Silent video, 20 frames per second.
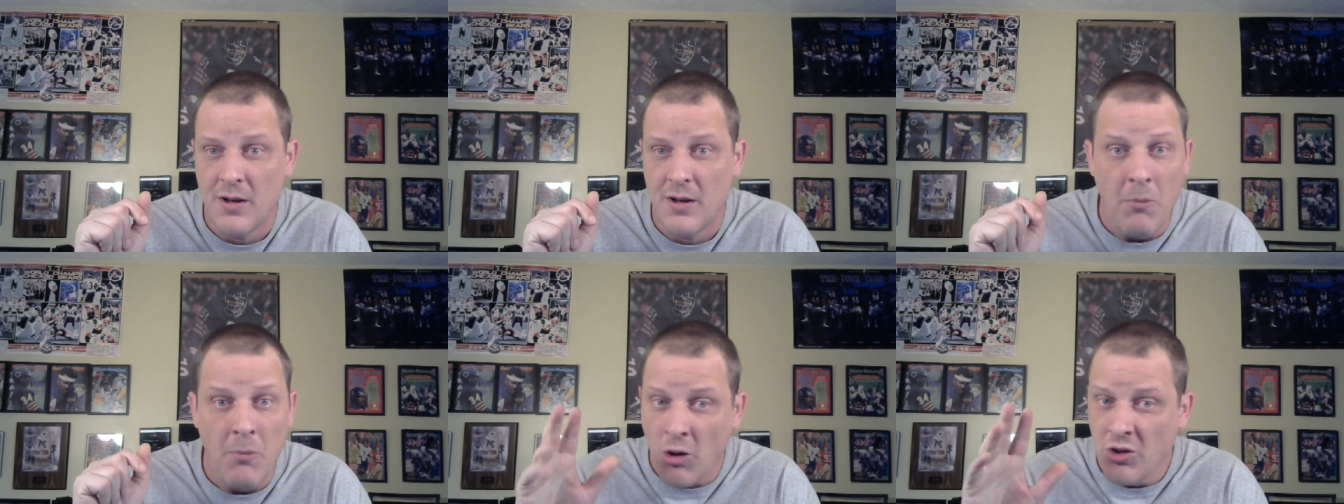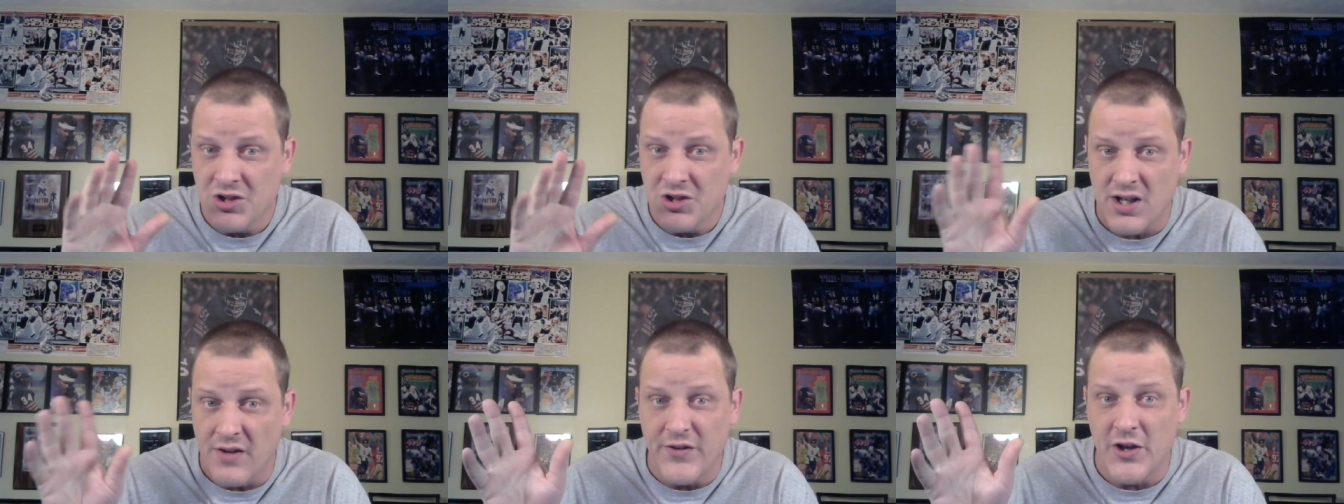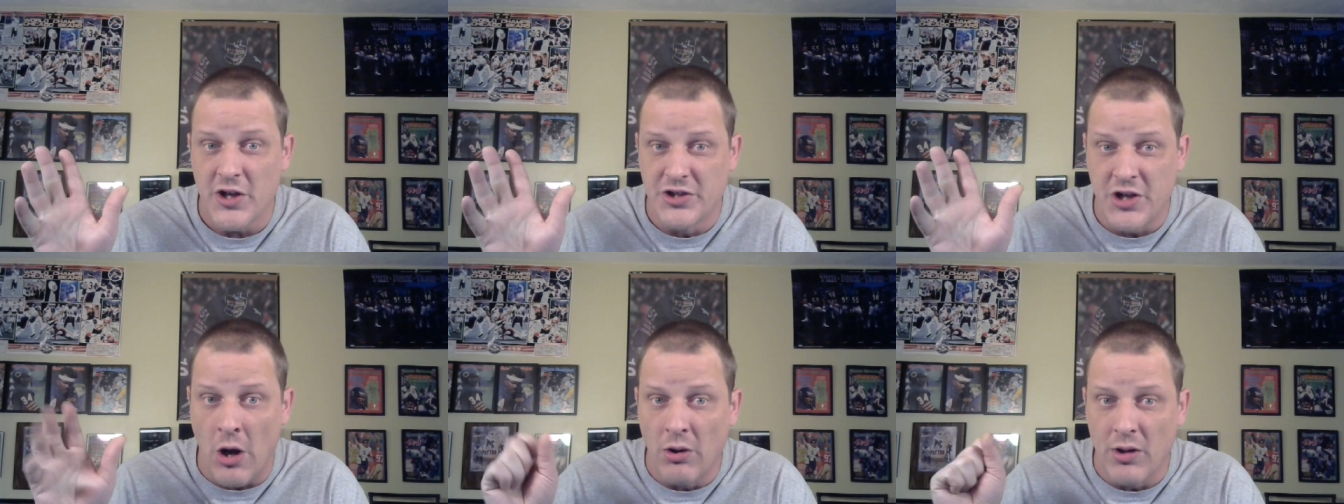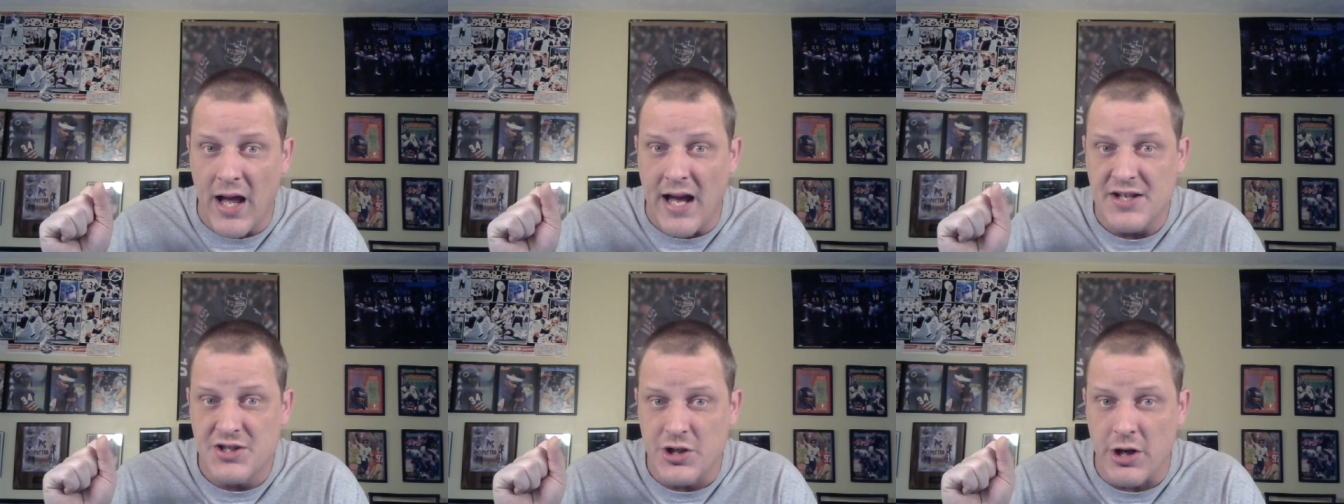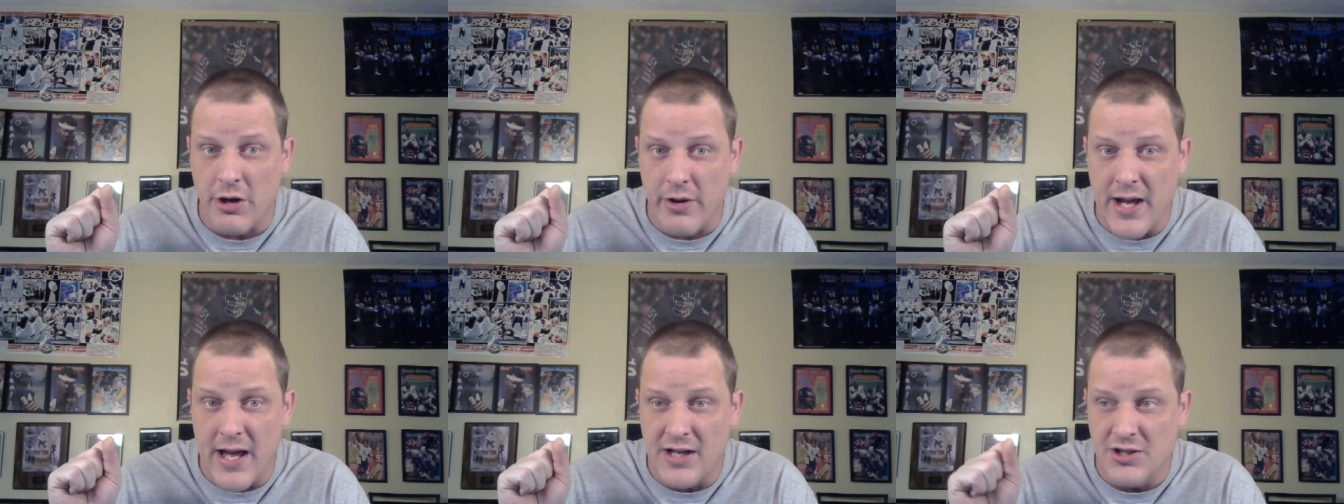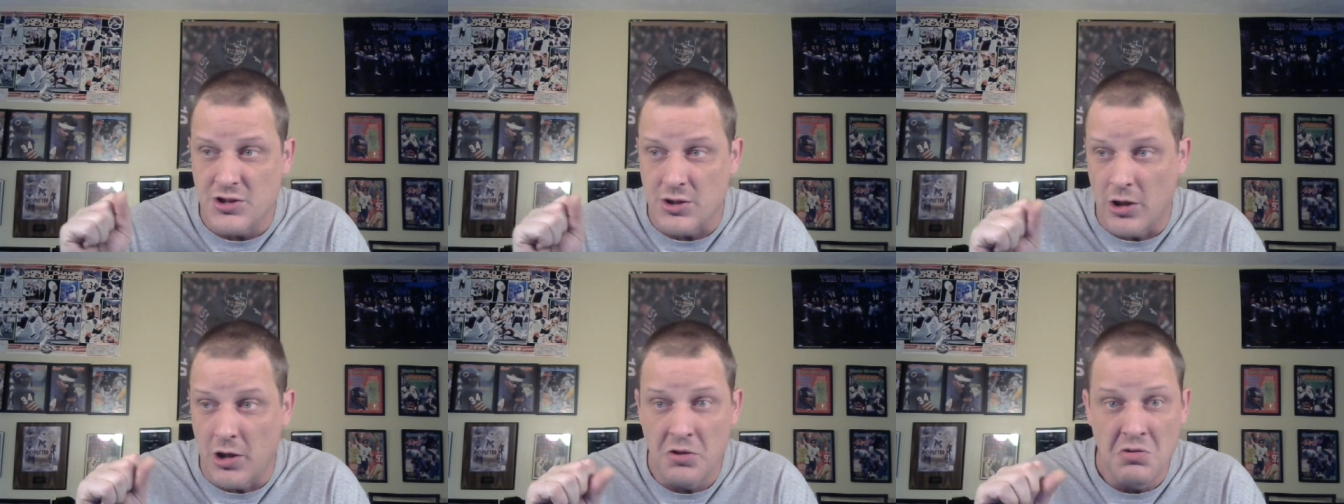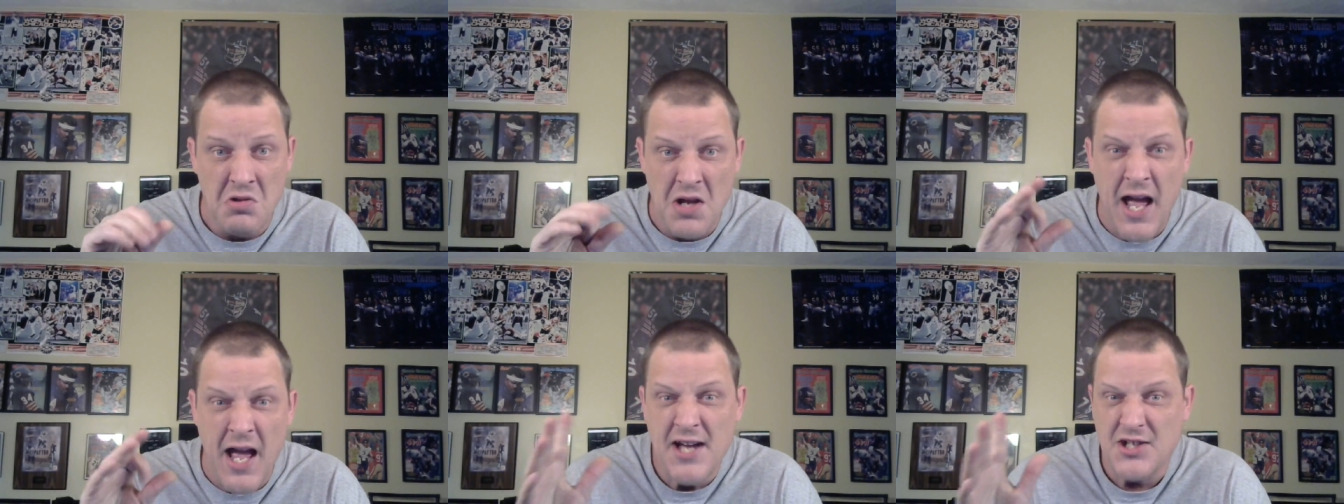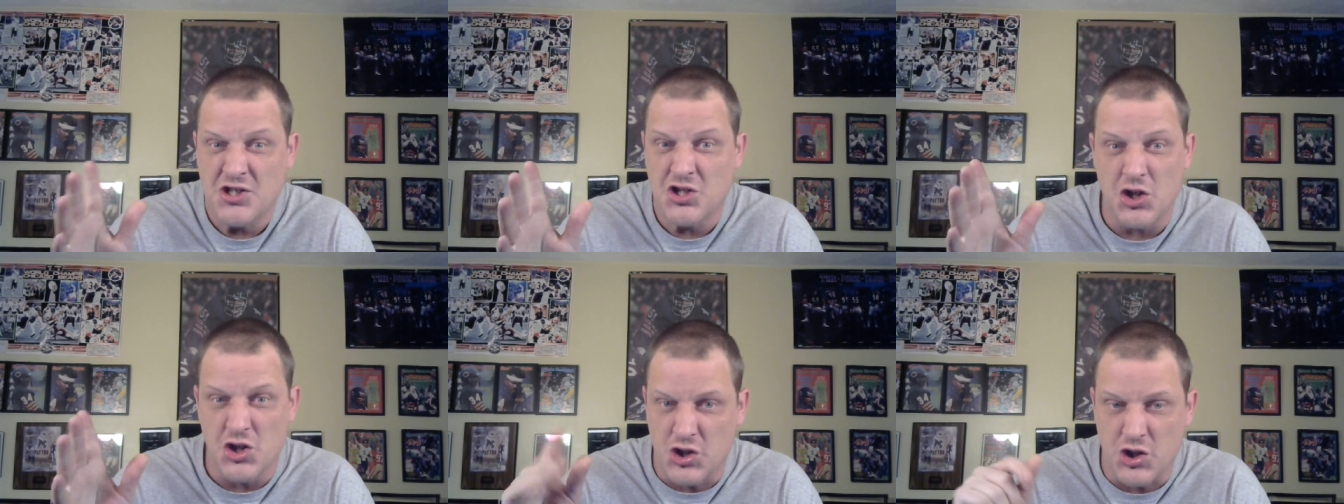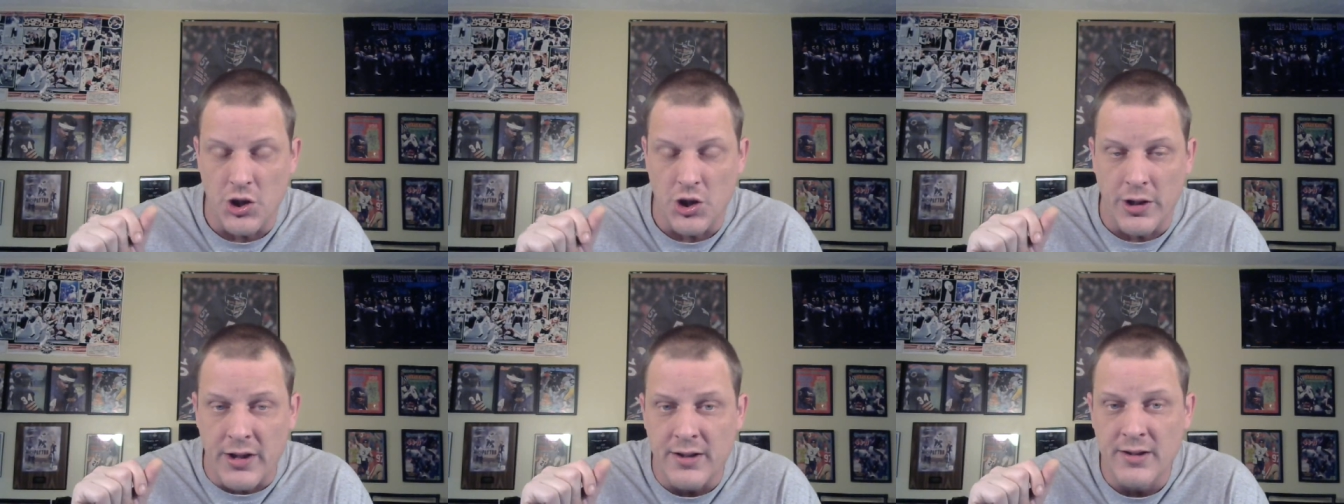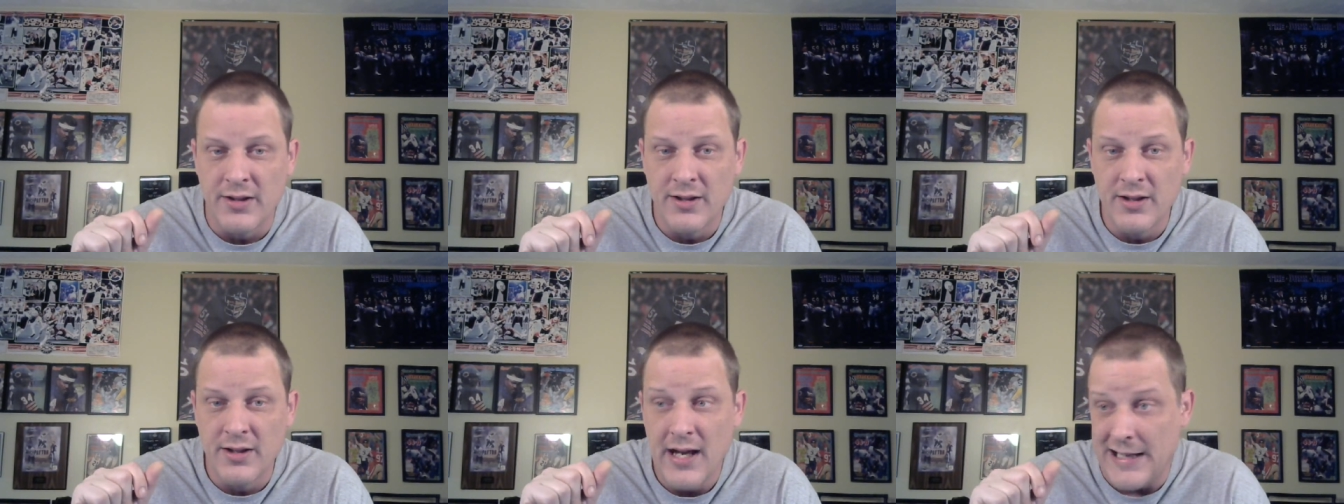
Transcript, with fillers: Most of you don't like Jerry Angelo, as you shouldn't.